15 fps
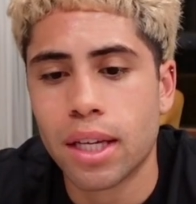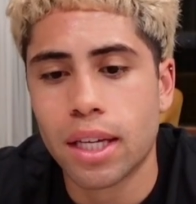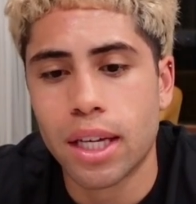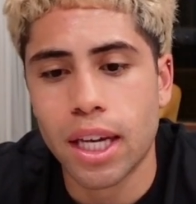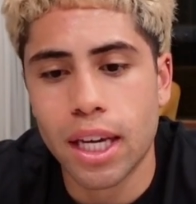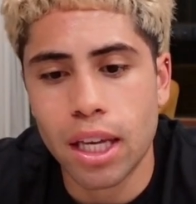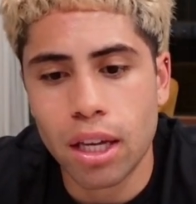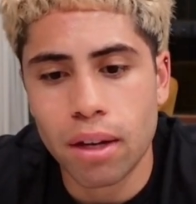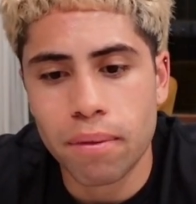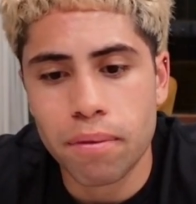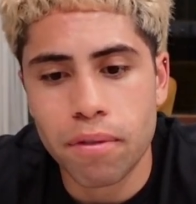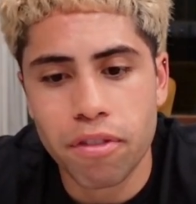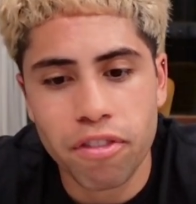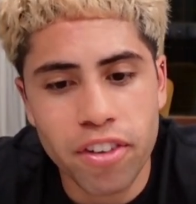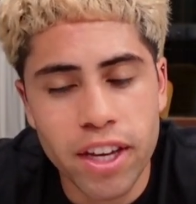getting
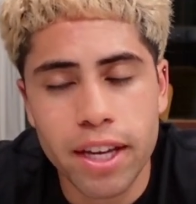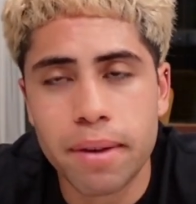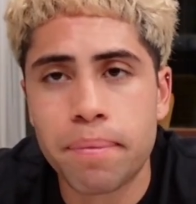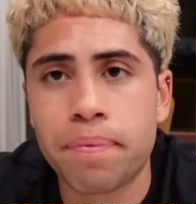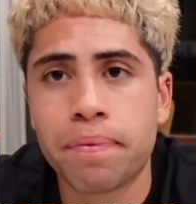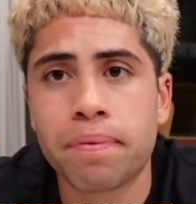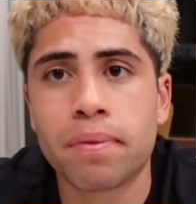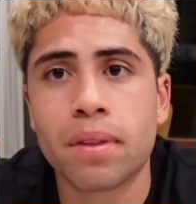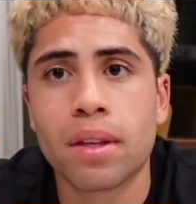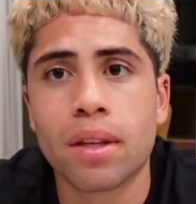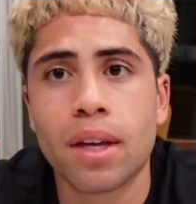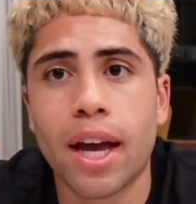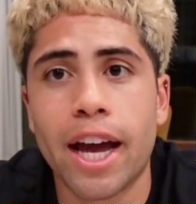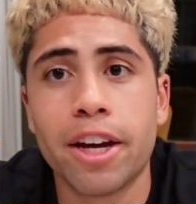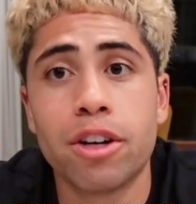fit.
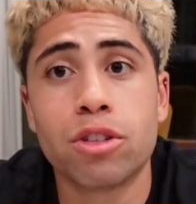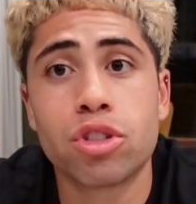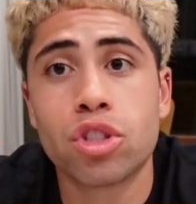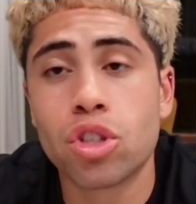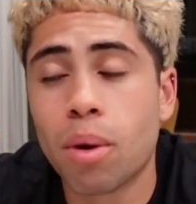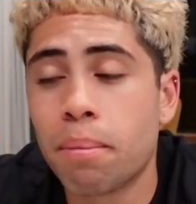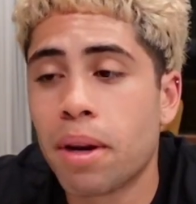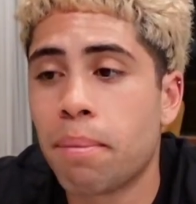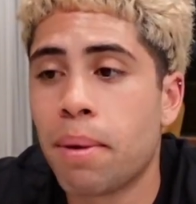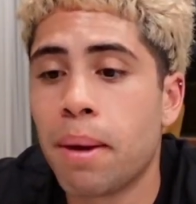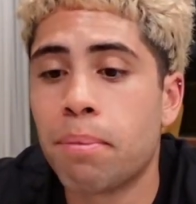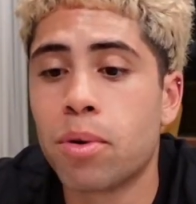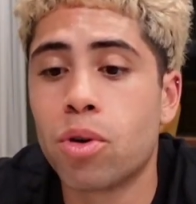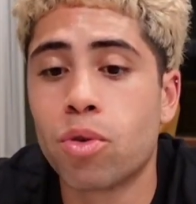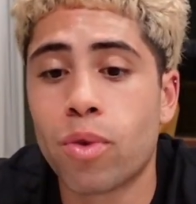I know so many
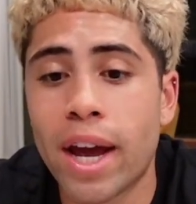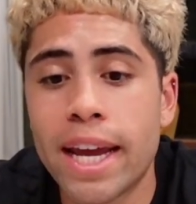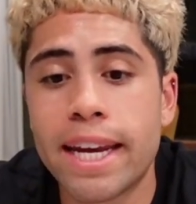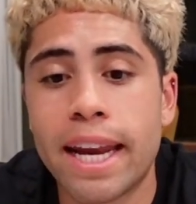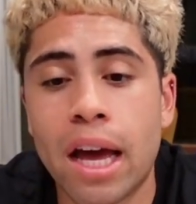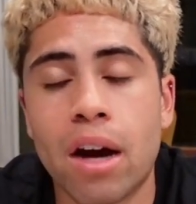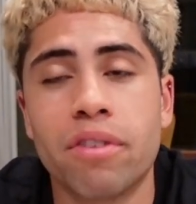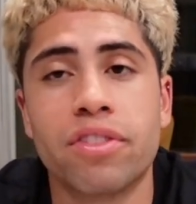people right now,